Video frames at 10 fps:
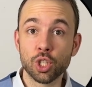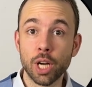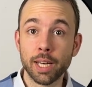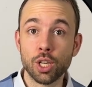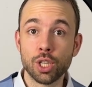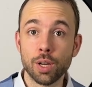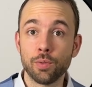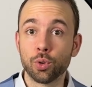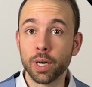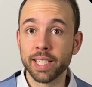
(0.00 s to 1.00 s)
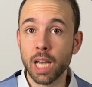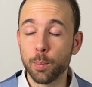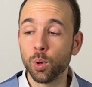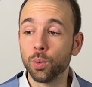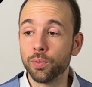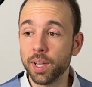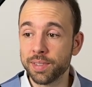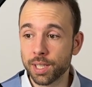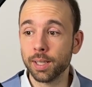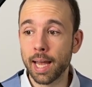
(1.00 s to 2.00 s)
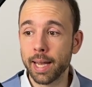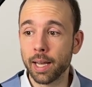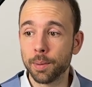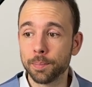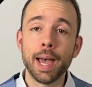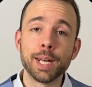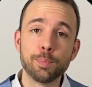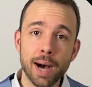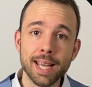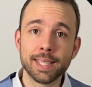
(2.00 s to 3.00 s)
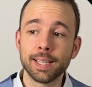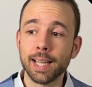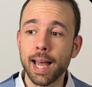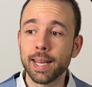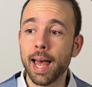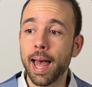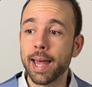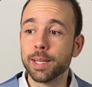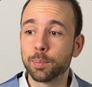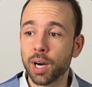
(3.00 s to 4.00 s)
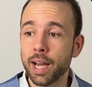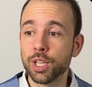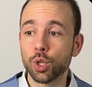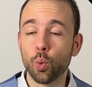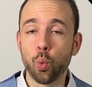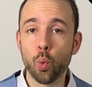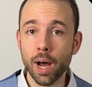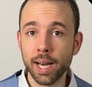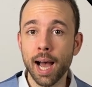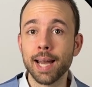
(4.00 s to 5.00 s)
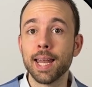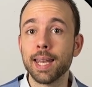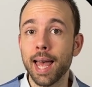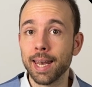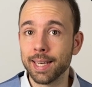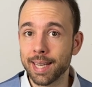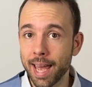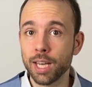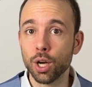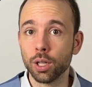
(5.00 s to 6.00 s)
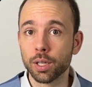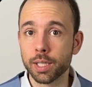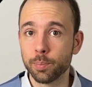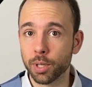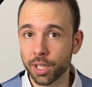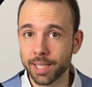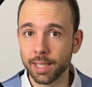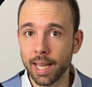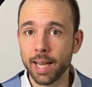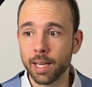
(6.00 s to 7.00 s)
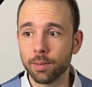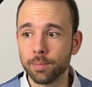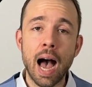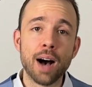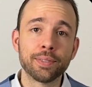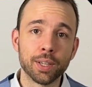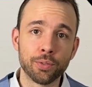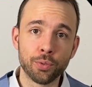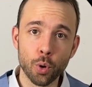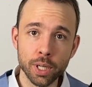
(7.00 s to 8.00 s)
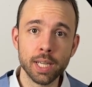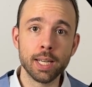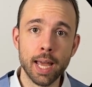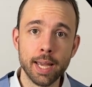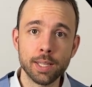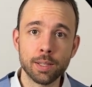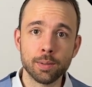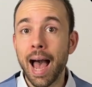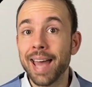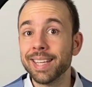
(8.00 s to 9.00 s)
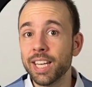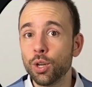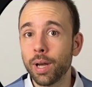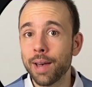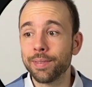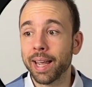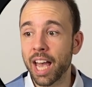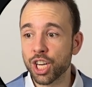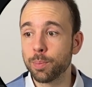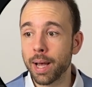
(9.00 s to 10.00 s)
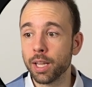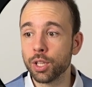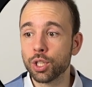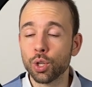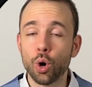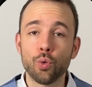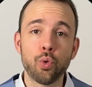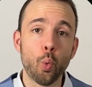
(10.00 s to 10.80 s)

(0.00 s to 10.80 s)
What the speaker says: strategy, for example, with Solana and buy Solana at the price of $110 per Solana, after 40 days, I need to have a cash balance of